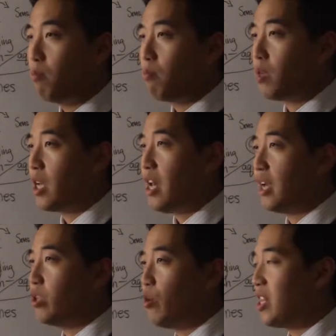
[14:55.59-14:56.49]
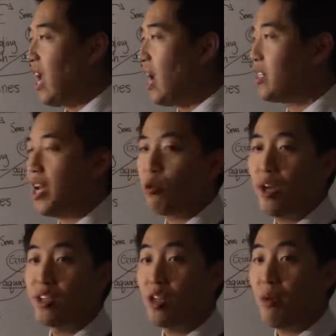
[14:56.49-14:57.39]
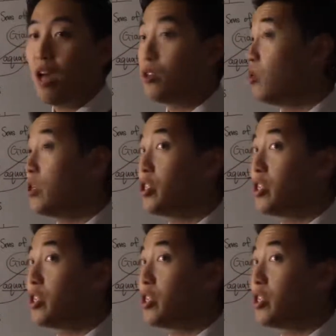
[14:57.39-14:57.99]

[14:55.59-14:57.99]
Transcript: connected with the Antichrist somehow, so which is